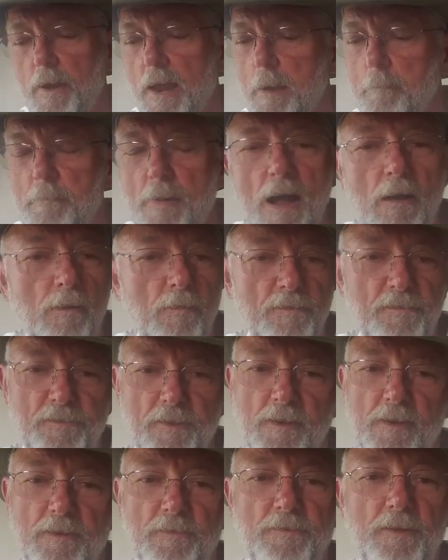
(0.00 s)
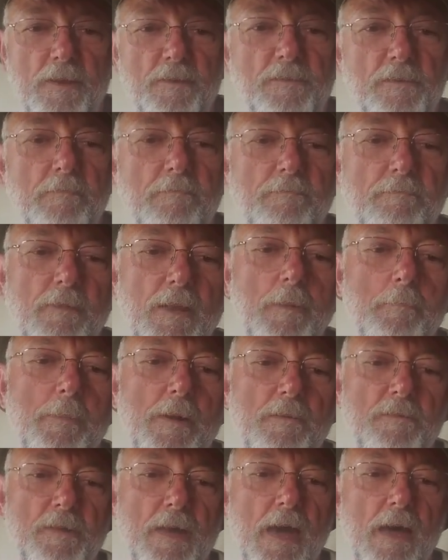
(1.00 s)
I'm not going to send extensive
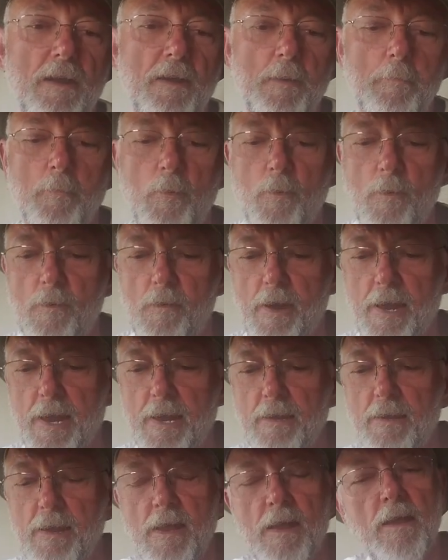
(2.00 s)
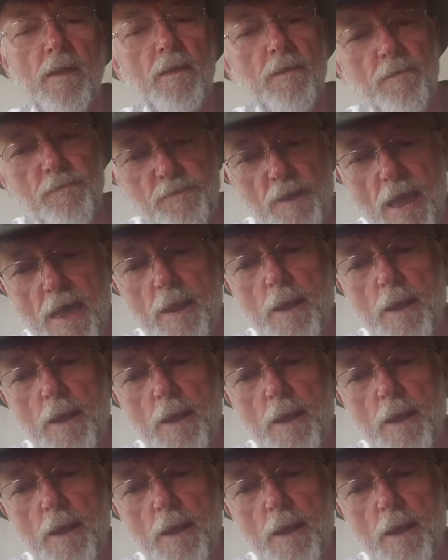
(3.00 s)
emails out anymore. Okay, sign